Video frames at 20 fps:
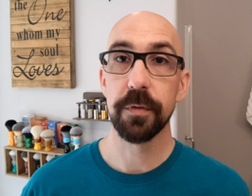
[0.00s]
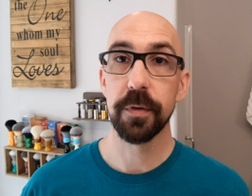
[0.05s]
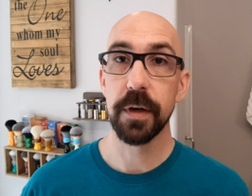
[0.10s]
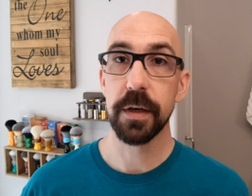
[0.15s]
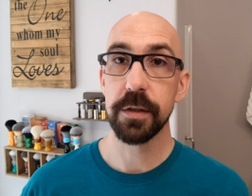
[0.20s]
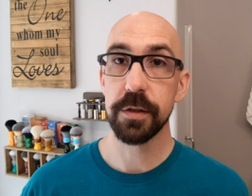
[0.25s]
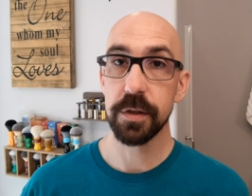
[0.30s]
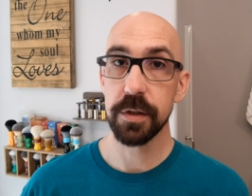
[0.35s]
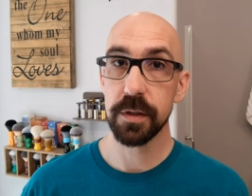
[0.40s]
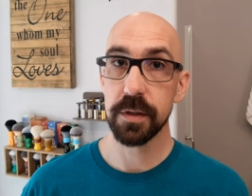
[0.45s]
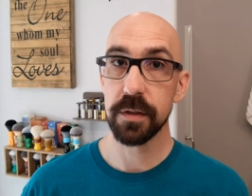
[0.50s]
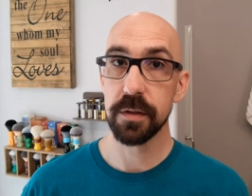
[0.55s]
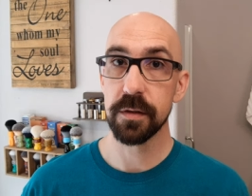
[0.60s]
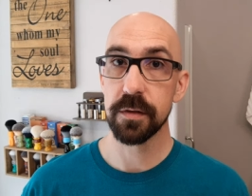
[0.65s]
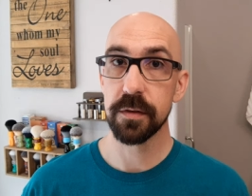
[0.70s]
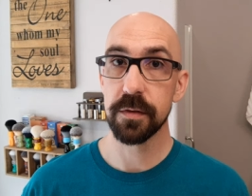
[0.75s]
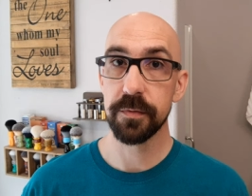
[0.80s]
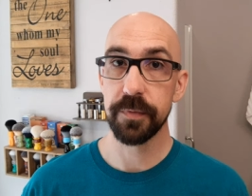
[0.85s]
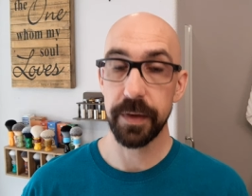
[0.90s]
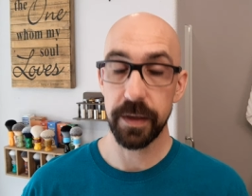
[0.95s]
and
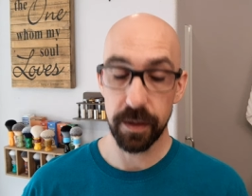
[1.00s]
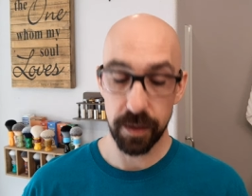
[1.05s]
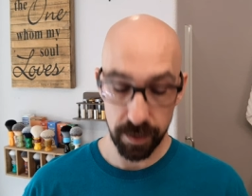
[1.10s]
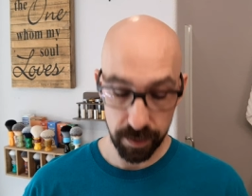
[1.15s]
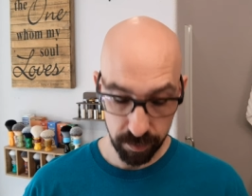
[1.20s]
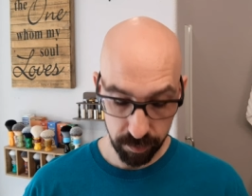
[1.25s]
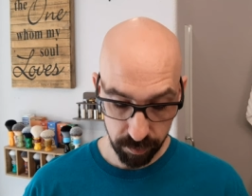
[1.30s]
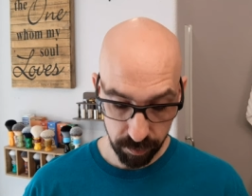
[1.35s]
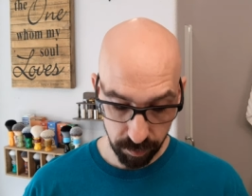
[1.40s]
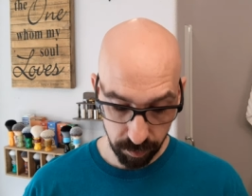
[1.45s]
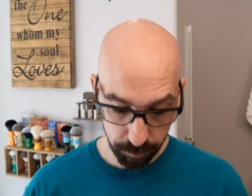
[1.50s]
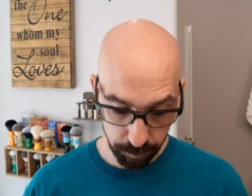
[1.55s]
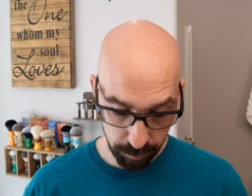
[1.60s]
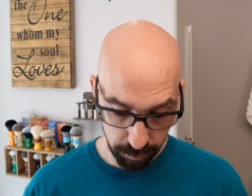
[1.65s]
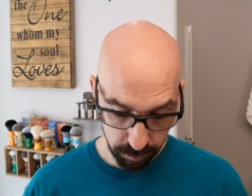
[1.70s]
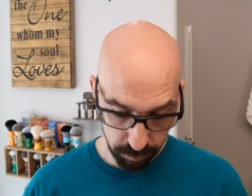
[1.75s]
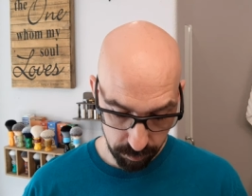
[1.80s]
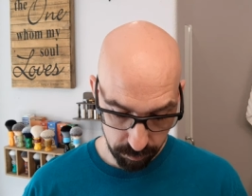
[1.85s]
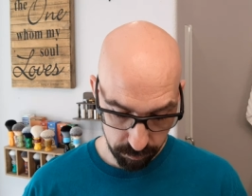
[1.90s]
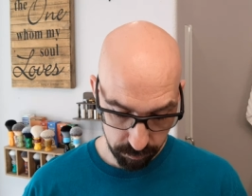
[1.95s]
French's Fair Isle
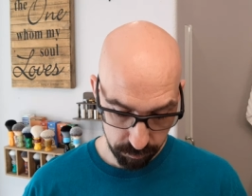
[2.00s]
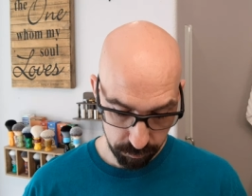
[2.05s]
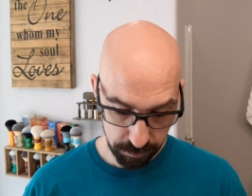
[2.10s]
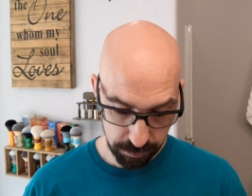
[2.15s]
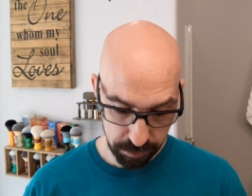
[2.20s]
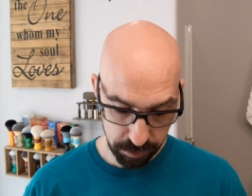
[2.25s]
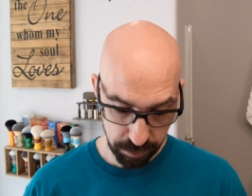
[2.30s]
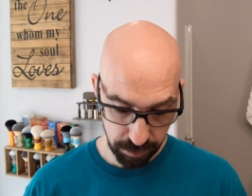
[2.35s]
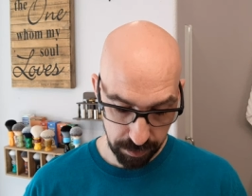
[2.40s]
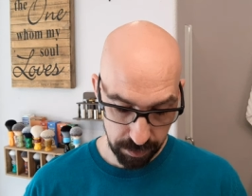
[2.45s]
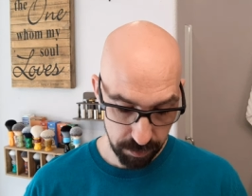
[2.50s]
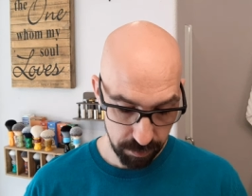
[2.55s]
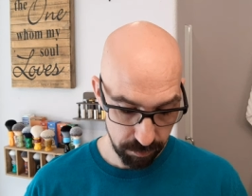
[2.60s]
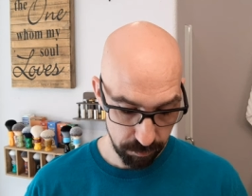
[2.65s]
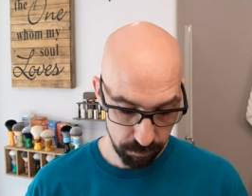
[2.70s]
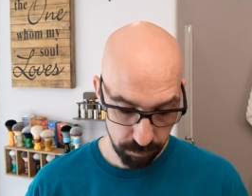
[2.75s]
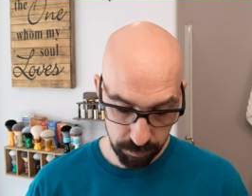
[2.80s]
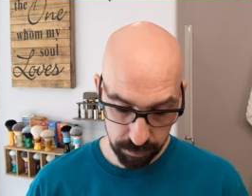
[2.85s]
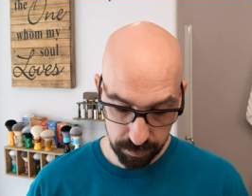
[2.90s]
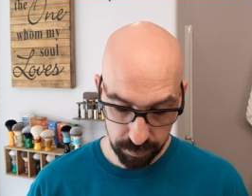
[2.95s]
Harbor, which I
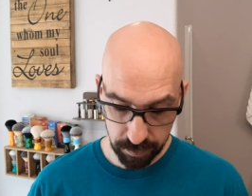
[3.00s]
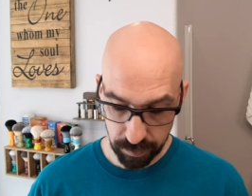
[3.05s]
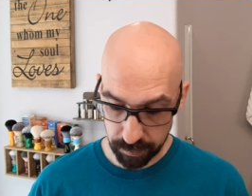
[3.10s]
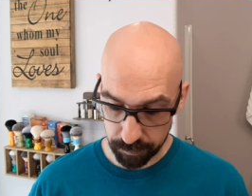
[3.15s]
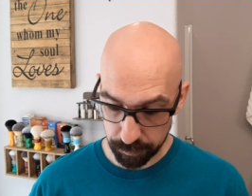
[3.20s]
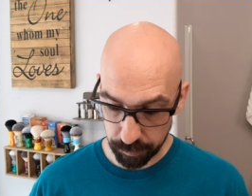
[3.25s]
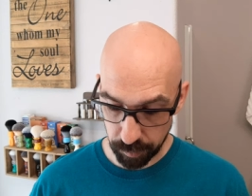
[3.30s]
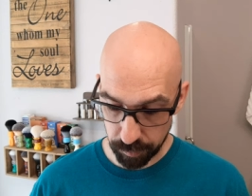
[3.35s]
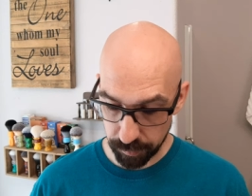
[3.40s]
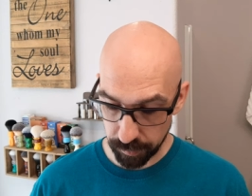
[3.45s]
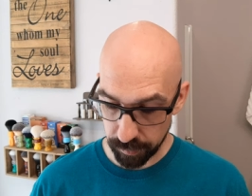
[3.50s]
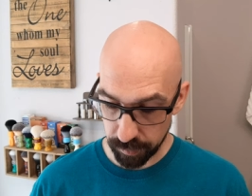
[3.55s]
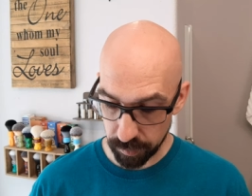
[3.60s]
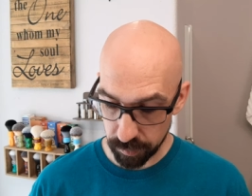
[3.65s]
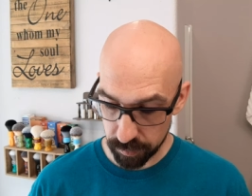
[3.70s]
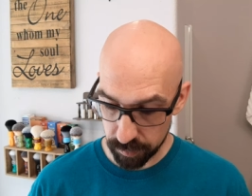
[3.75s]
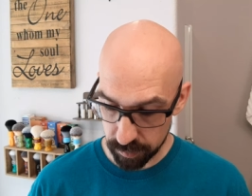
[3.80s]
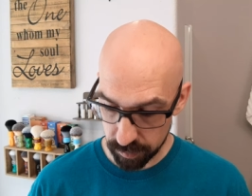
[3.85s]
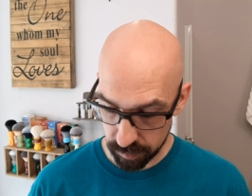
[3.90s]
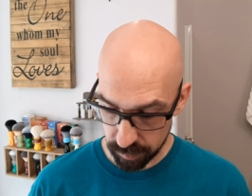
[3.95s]
really like both of
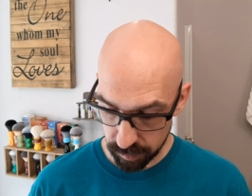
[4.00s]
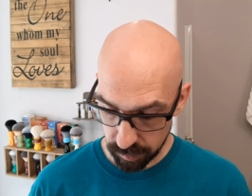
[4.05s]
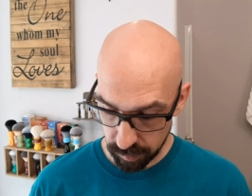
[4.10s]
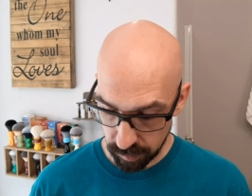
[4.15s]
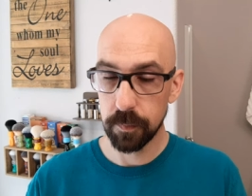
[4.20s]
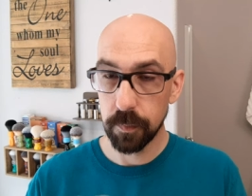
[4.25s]
those.